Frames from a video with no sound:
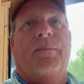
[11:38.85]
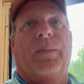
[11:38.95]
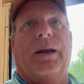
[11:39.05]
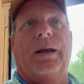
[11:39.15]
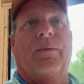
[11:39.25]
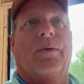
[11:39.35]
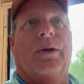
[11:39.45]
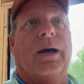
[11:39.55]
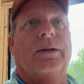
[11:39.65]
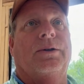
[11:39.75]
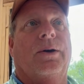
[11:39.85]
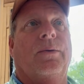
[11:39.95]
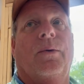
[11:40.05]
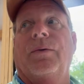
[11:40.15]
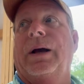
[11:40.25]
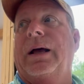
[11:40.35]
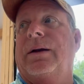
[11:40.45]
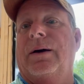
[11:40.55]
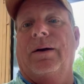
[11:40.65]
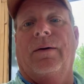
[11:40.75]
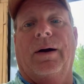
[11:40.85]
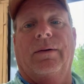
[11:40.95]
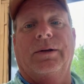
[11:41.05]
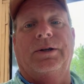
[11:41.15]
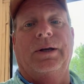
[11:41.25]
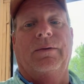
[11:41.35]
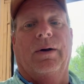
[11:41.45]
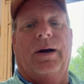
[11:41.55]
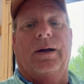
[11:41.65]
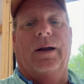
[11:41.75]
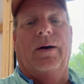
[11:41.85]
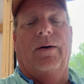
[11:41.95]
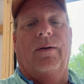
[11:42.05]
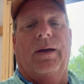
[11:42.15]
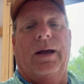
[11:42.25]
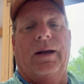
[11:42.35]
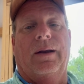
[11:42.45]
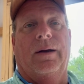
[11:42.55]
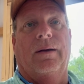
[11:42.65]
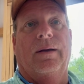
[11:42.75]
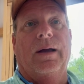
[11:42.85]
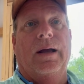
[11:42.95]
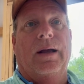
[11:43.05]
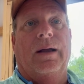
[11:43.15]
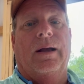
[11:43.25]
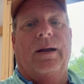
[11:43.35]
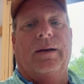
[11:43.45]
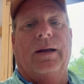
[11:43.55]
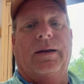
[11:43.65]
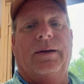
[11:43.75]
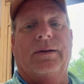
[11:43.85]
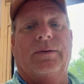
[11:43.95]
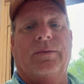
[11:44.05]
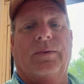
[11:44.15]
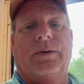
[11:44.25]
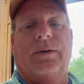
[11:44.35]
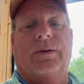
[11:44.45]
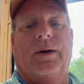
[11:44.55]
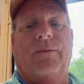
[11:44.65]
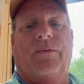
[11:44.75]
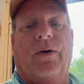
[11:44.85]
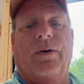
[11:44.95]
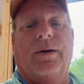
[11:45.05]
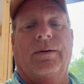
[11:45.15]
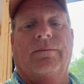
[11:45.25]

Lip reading: But I did want to kind of show you what we've got done on all the sheetrock and all, and get this one done for you.